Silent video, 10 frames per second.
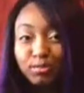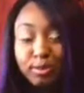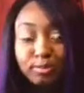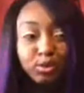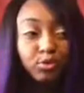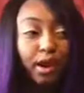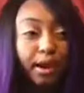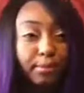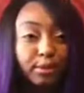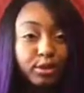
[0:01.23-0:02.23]

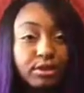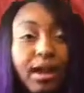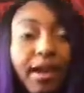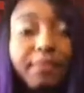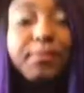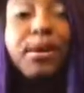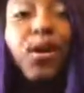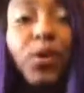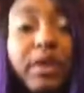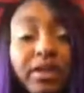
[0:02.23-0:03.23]
Subscribers, I haven't been
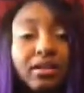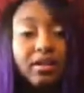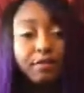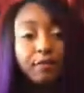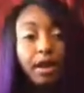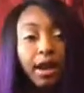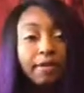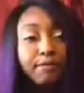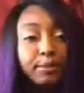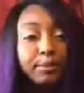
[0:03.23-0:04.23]
on here in
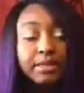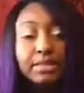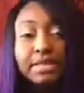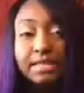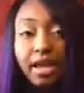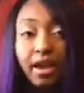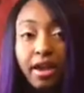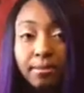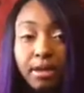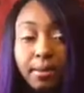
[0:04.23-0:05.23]
forever, but
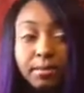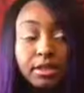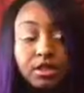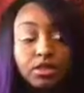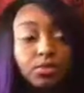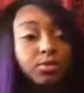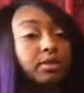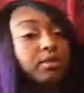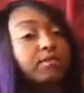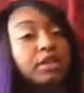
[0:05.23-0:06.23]
today I'm coming to you
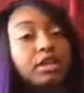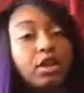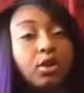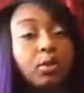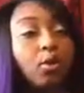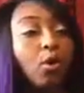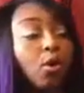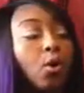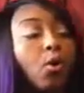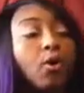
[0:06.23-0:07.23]
with a video
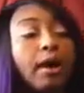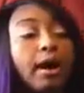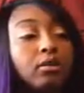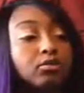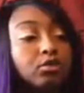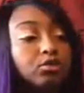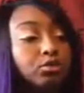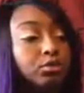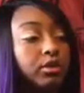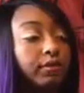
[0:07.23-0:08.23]
on how to
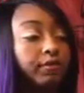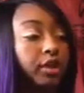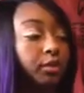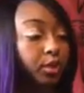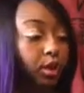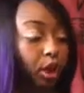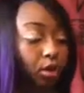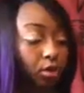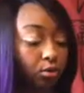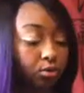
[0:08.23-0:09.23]
do your very
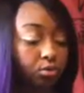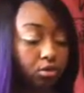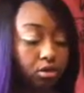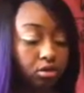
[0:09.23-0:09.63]
own